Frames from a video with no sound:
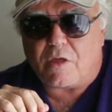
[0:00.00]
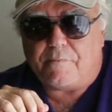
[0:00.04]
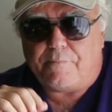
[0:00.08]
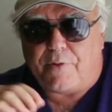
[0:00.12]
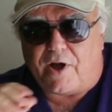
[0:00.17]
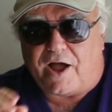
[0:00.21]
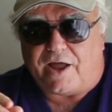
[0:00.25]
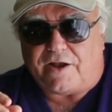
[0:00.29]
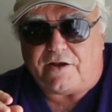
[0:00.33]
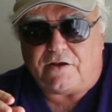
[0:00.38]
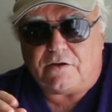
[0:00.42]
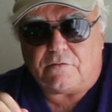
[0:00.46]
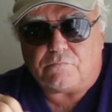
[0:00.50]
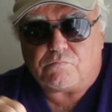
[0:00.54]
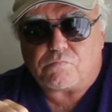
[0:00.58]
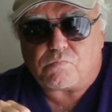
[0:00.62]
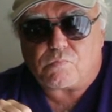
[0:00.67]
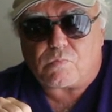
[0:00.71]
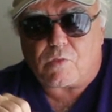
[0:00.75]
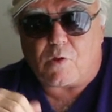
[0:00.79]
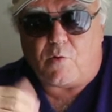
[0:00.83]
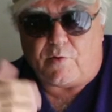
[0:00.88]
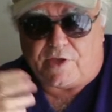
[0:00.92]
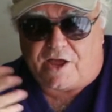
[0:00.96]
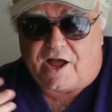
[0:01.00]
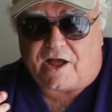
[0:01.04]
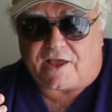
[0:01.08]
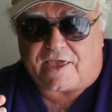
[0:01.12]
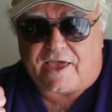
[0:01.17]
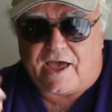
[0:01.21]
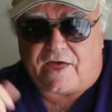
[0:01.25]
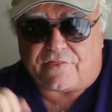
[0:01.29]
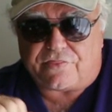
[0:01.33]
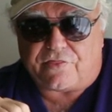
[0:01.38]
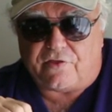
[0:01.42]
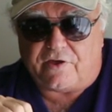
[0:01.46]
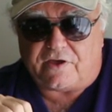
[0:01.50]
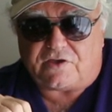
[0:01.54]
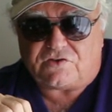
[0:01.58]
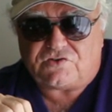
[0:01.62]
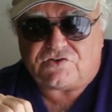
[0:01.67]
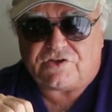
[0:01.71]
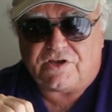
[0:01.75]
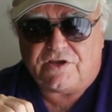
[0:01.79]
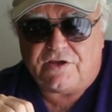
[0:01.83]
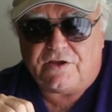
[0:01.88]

but we are Catholics,